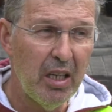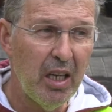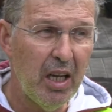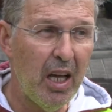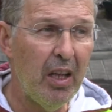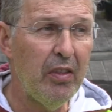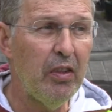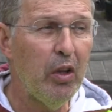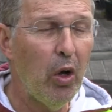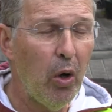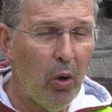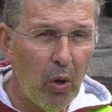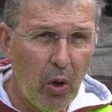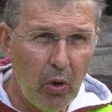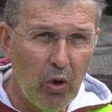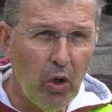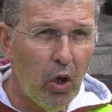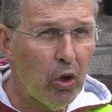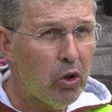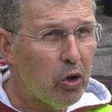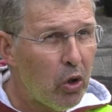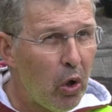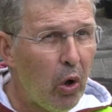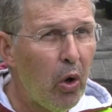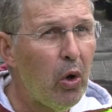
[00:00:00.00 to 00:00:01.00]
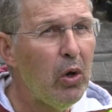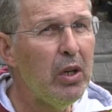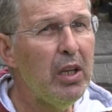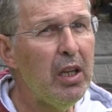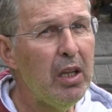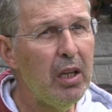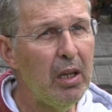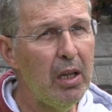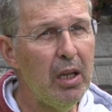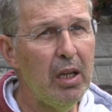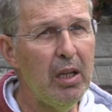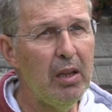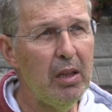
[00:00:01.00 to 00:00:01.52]
and not
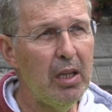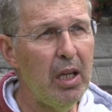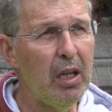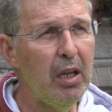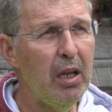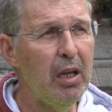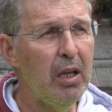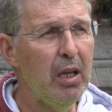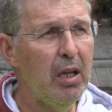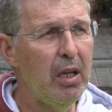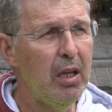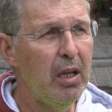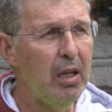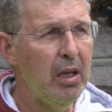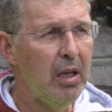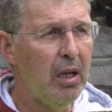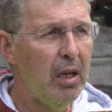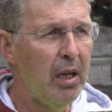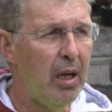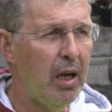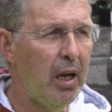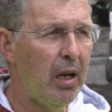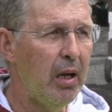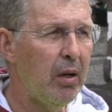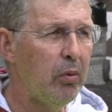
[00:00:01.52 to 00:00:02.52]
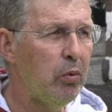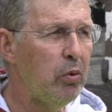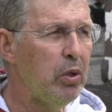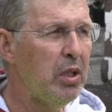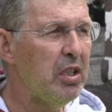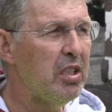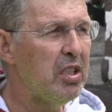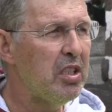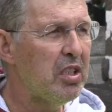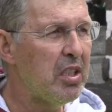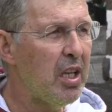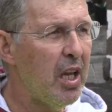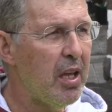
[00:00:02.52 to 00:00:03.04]
only in the, uh, we
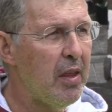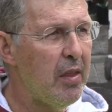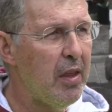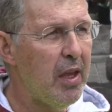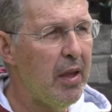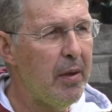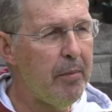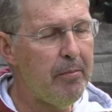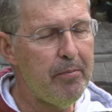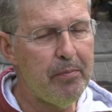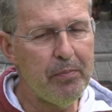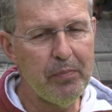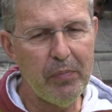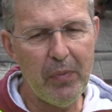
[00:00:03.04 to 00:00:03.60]
say the